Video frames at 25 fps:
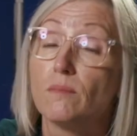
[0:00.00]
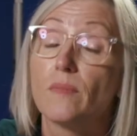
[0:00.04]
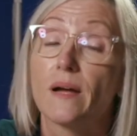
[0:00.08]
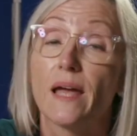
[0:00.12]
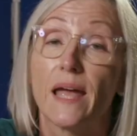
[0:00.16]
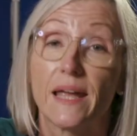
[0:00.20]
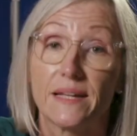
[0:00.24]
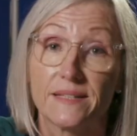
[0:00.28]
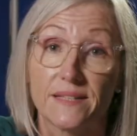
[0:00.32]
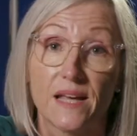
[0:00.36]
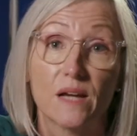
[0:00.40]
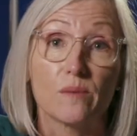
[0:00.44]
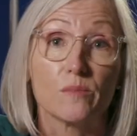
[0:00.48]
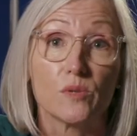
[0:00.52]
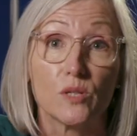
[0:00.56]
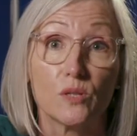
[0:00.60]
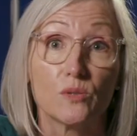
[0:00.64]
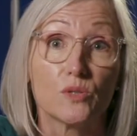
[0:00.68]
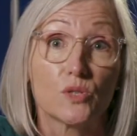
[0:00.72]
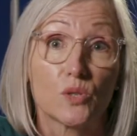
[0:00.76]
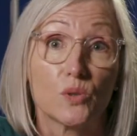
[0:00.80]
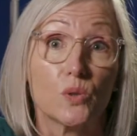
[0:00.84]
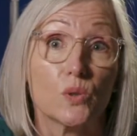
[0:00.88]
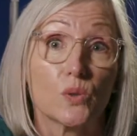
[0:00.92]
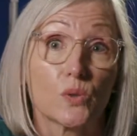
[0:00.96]
exam you
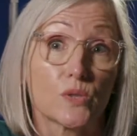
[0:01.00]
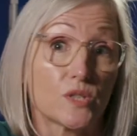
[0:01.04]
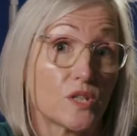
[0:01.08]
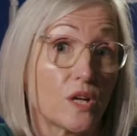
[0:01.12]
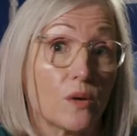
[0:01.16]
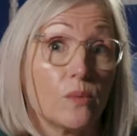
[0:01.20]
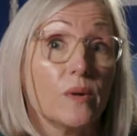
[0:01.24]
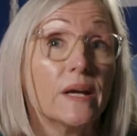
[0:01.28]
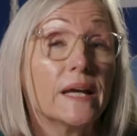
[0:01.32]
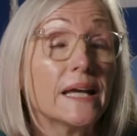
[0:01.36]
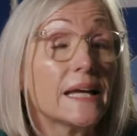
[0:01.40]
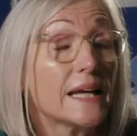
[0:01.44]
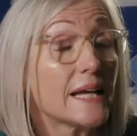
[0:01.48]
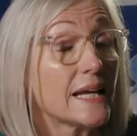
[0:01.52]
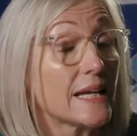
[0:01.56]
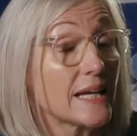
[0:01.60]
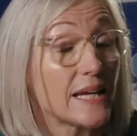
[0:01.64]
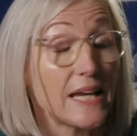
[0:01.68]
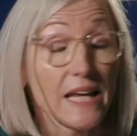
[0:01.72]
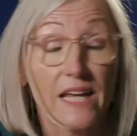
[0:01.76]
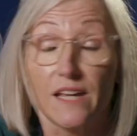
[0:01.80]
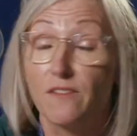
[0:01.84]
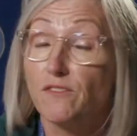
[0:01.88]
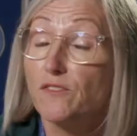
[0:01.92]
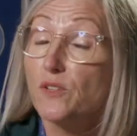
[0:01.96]
took. So
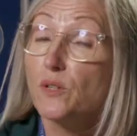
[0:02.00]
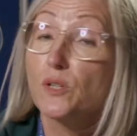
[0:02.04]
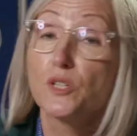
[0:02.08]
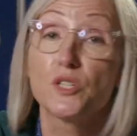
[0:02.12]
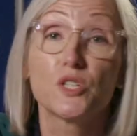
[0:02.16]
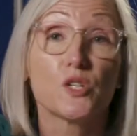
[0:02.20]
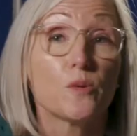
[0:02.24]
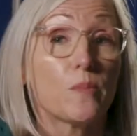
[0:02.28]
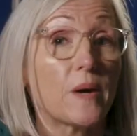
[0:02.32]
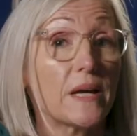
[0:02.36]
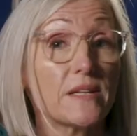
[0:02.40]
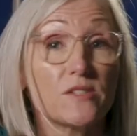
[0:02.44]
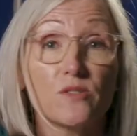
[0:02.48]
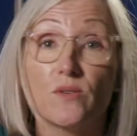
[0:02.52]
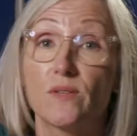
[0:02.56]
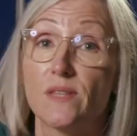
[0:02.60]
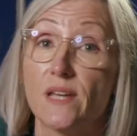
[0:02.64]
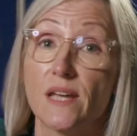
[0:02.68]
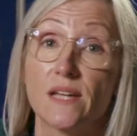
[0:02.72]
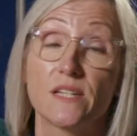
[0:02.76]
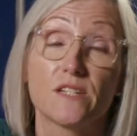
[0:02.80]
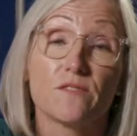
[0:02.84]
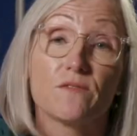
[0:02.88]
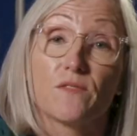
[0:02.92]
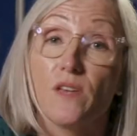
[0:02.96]
if you could do better at the
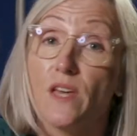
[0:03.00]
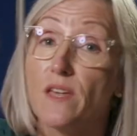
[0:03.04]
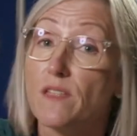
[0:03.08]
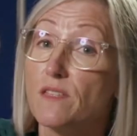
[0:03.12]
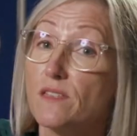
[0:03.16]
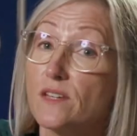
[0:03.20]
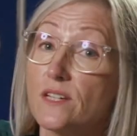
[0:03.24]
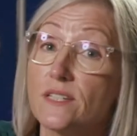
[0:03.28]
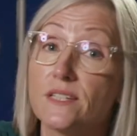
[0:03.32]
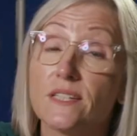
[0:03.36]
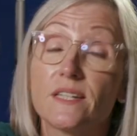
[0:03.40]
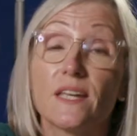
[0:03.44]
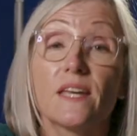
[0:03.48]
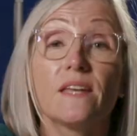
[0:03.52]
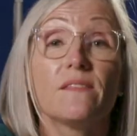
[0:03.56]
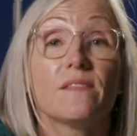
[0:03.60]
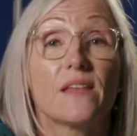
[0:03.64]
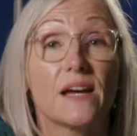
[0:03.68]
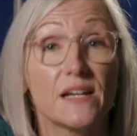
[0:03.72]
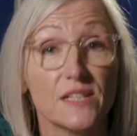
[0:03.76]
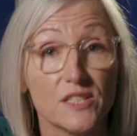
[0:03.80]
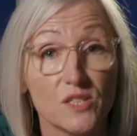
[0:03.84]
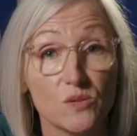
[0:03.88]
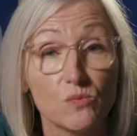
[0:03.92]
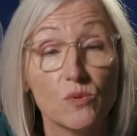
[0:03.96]
end of Year 13,
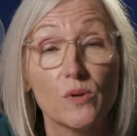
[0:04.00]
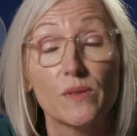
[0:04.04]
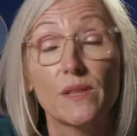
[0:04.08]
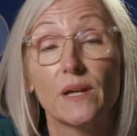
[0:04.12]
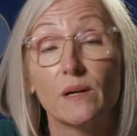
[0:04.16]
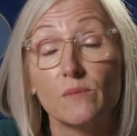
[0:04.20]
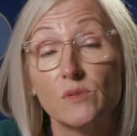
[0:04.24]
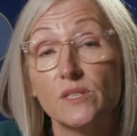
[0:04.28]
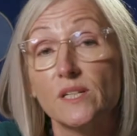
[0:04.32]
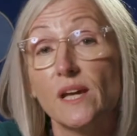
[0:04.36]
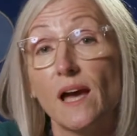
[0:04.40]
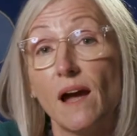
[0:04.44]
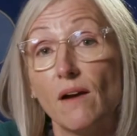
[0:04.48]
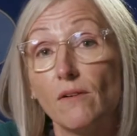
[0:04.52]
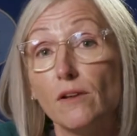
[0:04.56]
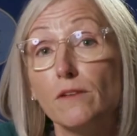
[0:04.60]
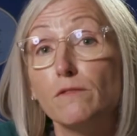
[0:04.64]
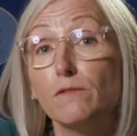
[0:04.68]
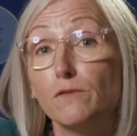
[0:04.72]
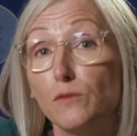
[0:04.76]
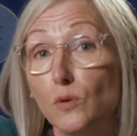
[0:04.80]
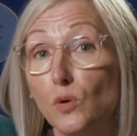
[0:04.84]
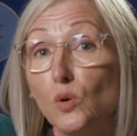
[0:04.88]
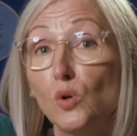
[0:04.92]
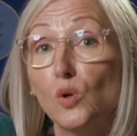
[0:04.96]
that's the one that would carry
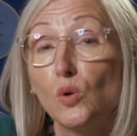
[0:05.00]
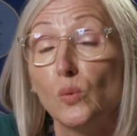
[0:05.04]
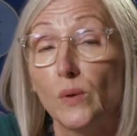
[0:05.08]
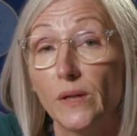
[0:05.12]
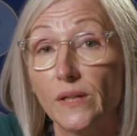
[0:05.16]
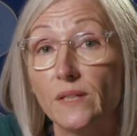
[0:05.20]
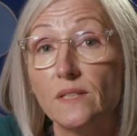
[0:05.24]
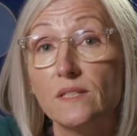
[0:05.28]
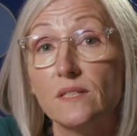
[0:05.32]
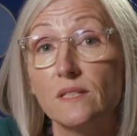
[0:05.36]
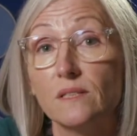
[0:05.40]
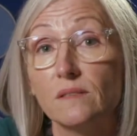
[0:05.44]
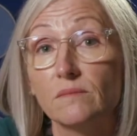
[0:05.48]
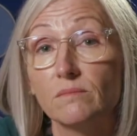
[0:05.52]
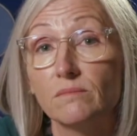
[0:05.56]
forward.